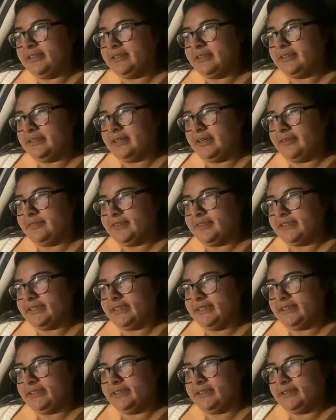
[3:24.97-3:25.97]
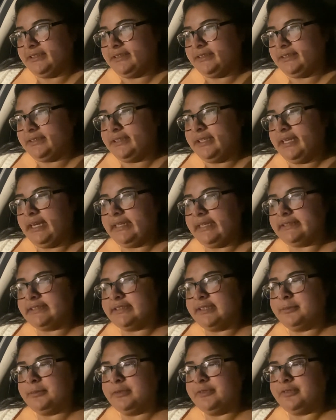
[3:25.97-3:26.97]
conversations. As
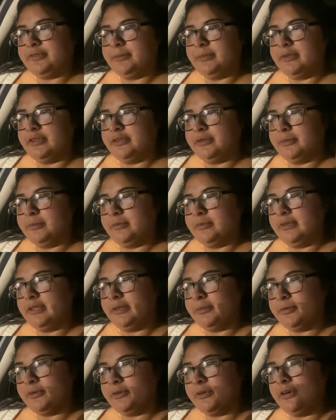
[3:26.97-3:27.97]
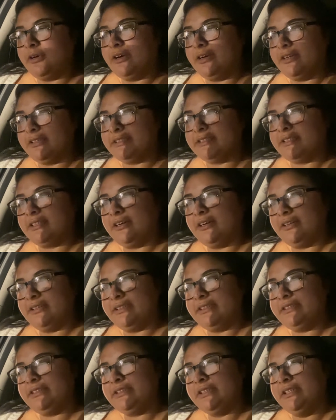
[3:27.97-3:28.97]
someone from a liberal arts
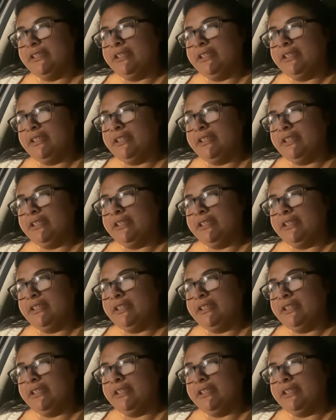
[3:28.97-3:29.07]
college,